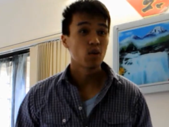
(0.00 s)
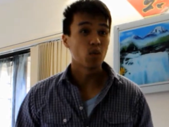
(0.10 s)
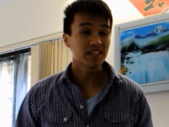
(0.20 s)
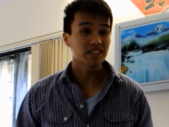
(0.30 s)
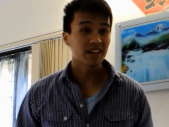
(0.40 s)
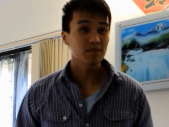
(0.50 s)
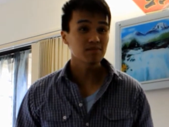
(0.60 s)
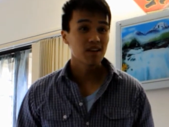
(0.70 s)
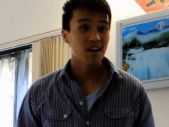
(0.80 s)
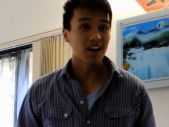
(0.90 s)
One
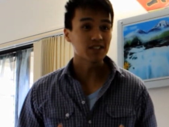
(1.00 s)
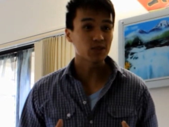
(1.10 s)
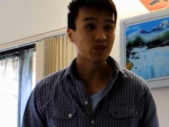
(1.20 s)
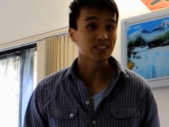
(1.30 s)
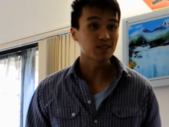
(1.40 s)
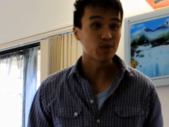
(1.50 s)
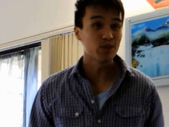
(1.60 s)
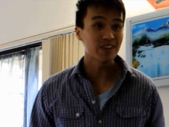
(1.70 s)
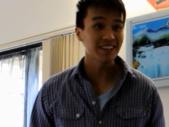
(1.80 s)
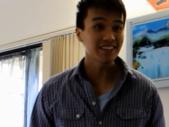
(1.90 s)
time, I saw in this
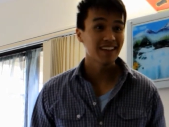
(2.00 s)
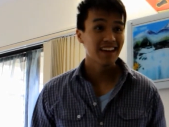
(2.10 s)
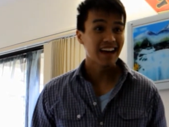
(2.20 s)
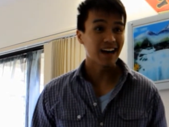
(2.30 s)
movie